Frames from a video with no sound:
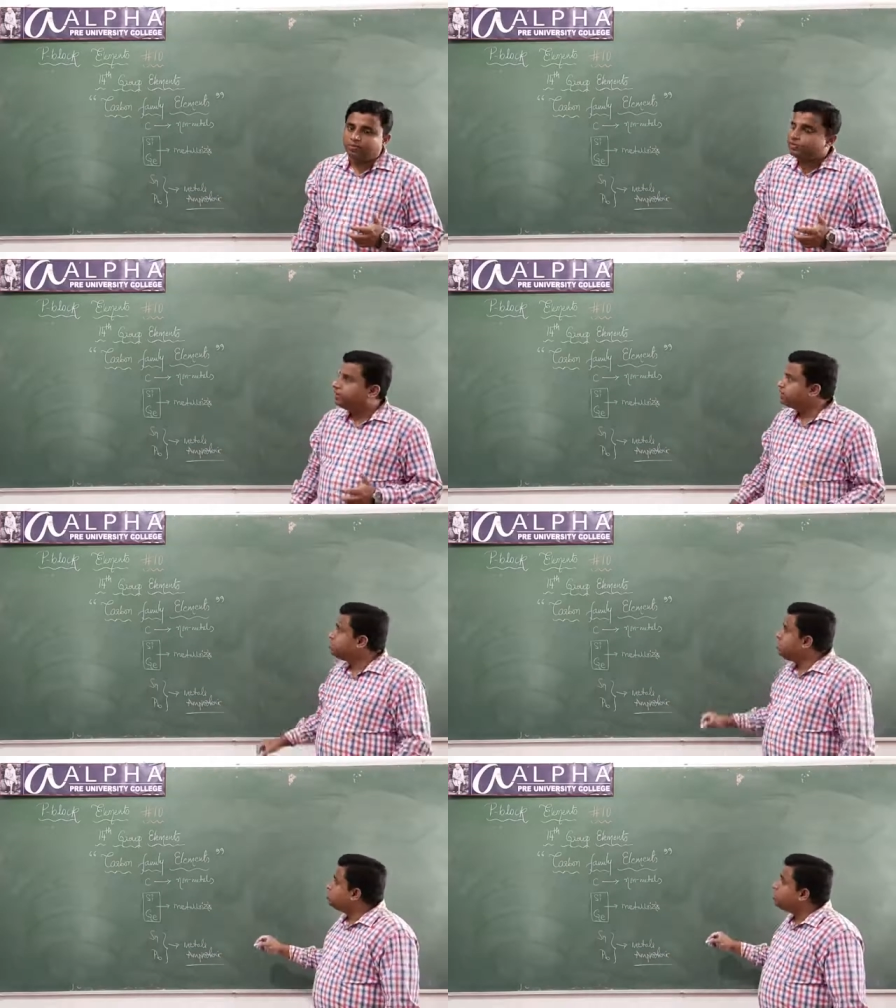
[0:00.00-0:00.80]
Yes,
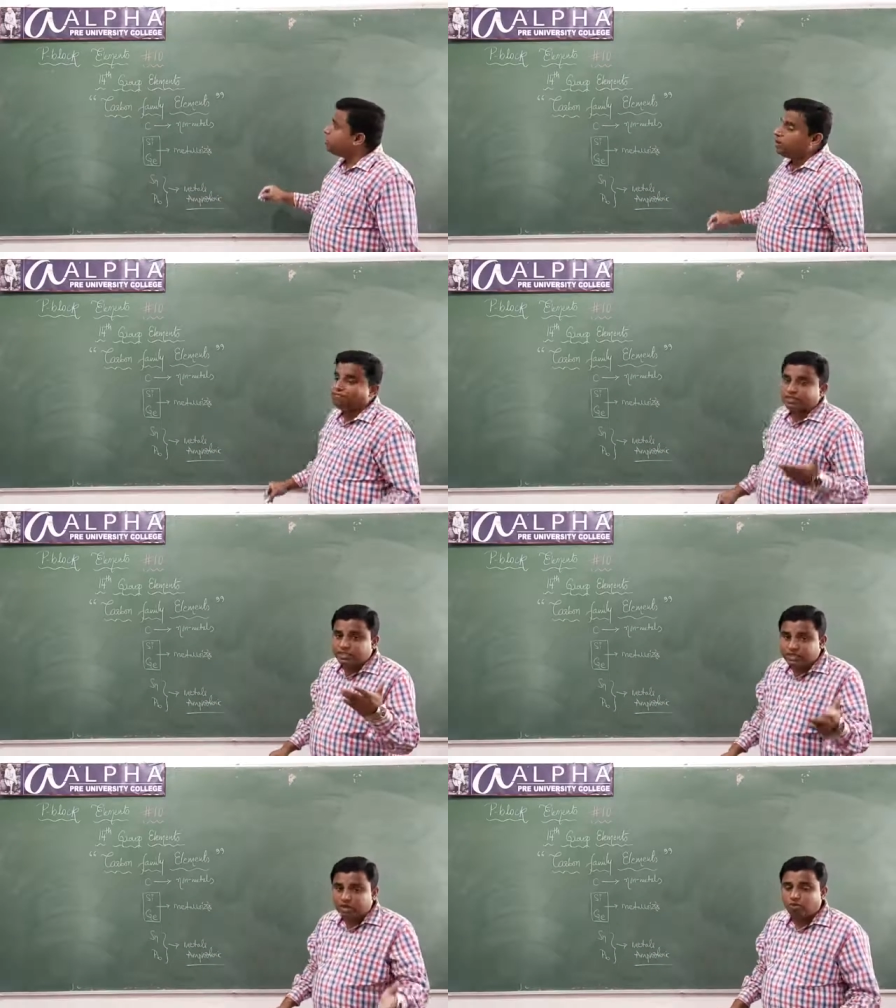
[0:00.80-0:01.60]
so in
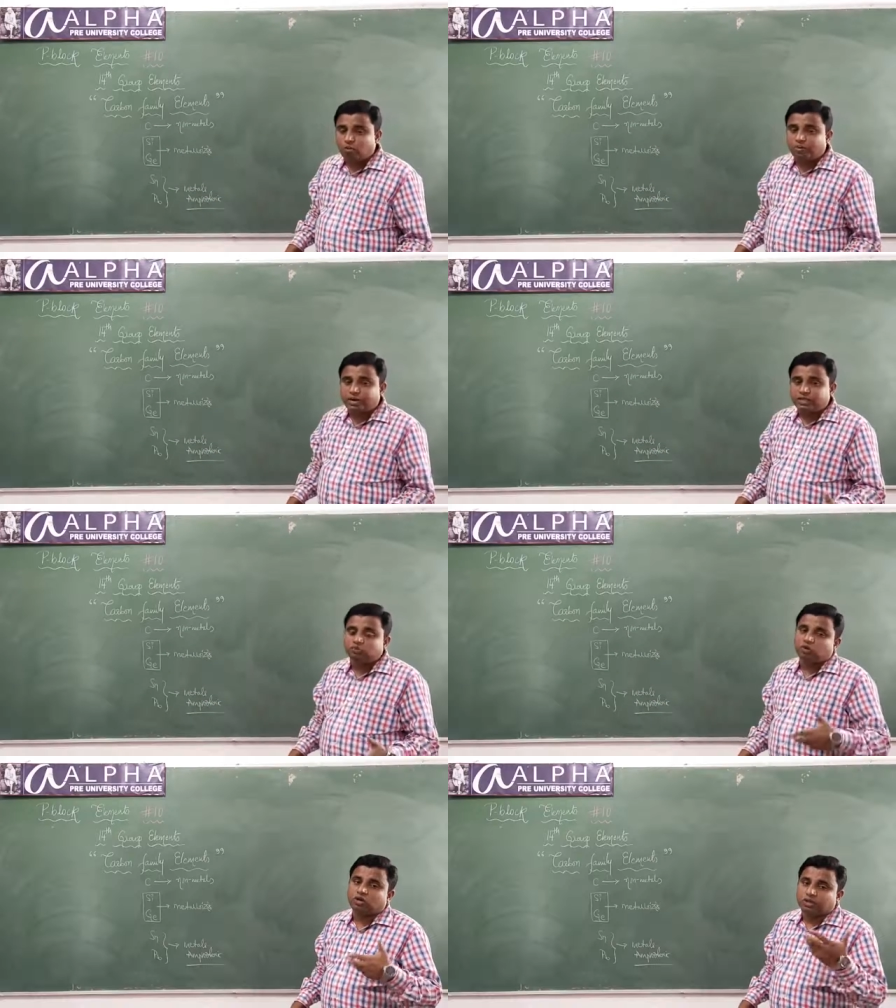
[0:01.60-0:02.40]
physical properties,
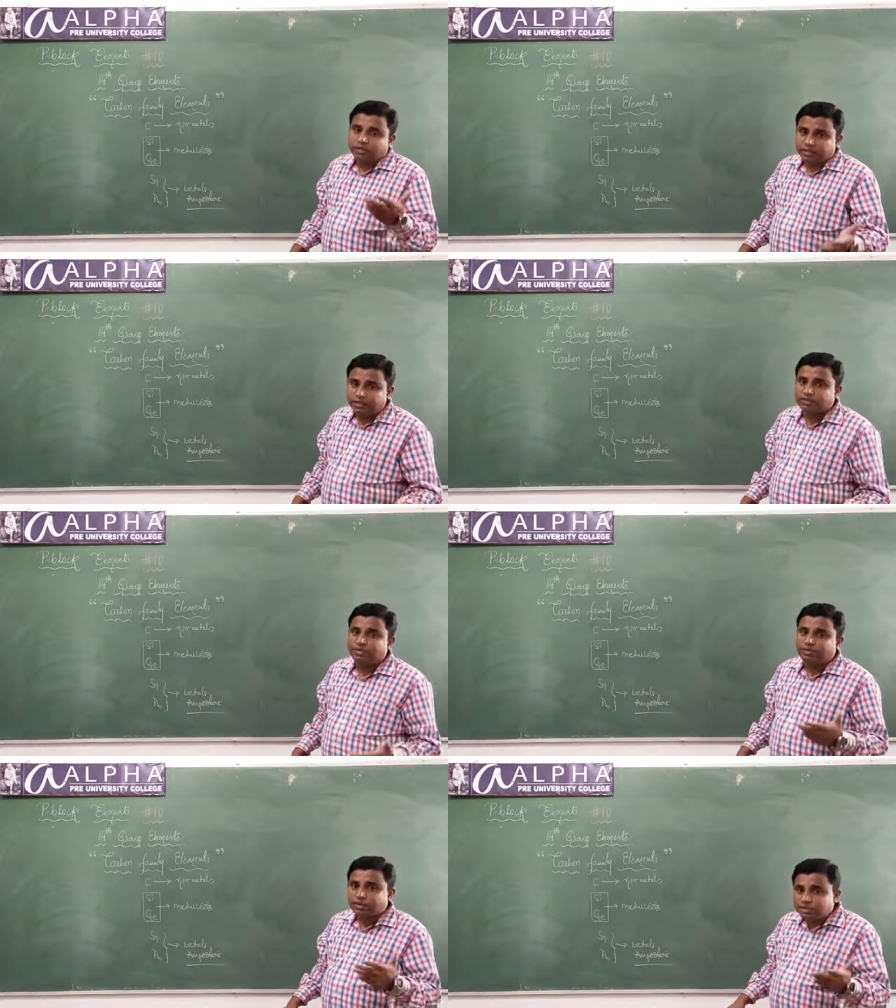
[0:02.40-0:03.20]
what are the things that
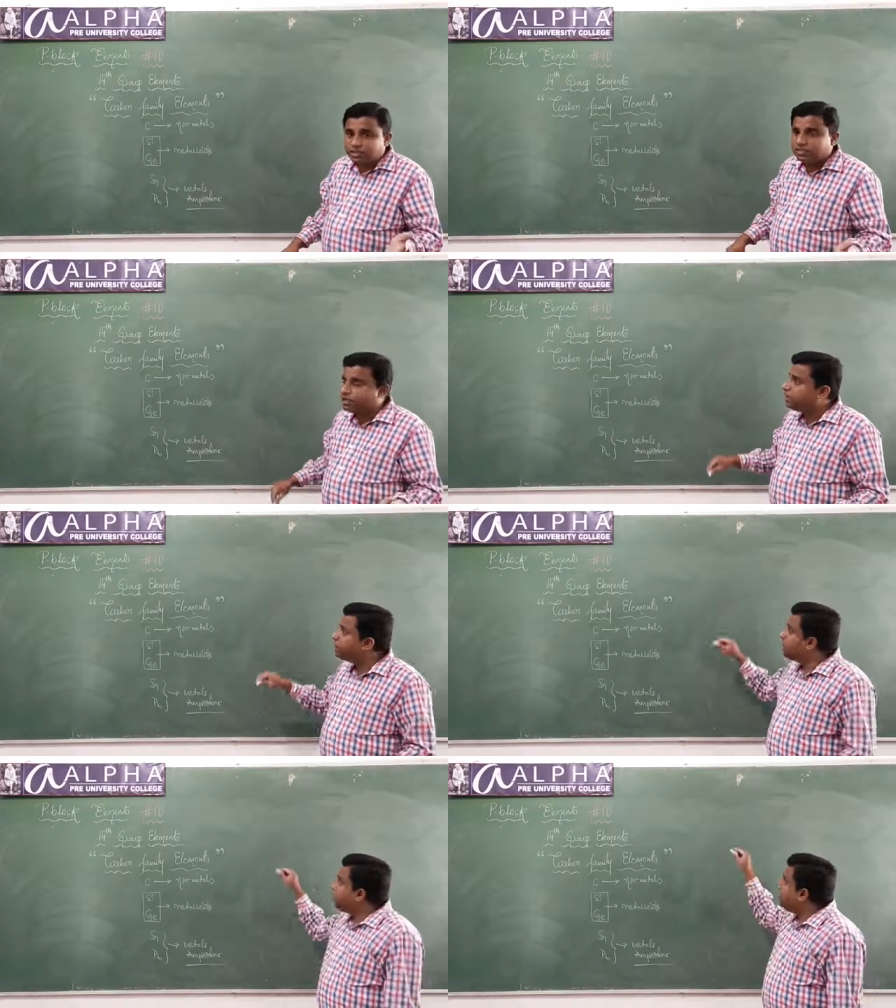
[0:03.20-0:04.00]
we discuss here?
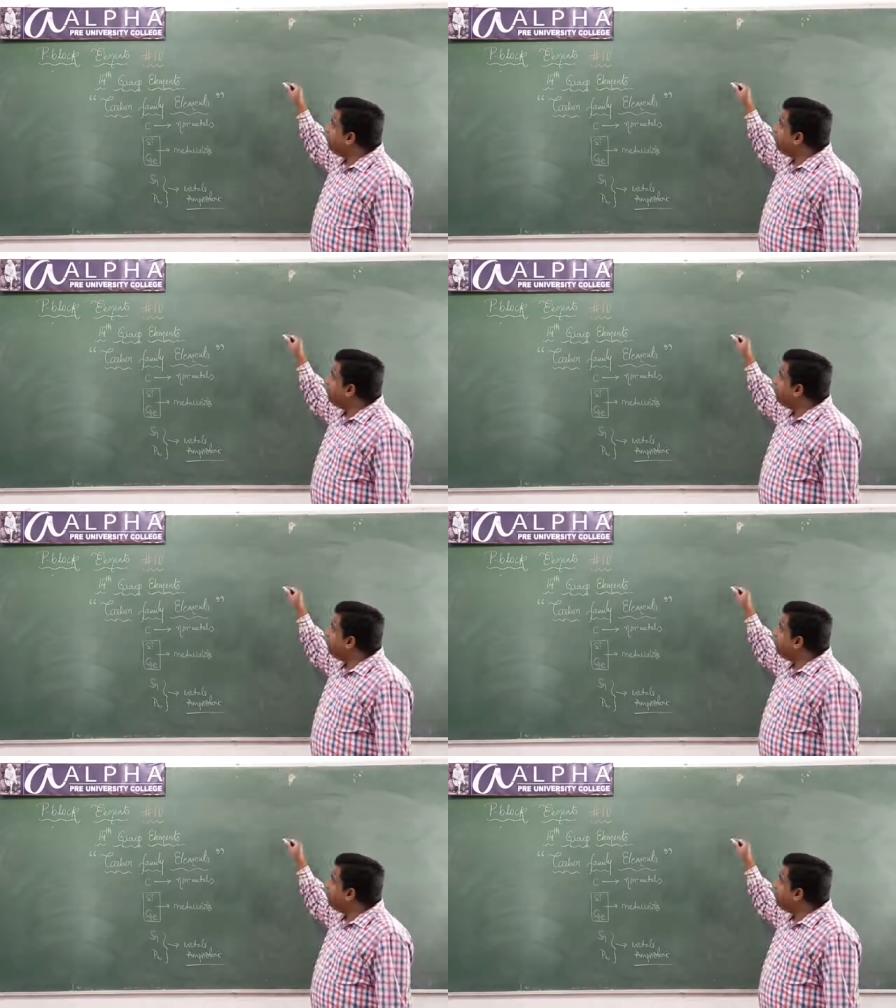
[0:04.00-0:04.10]
In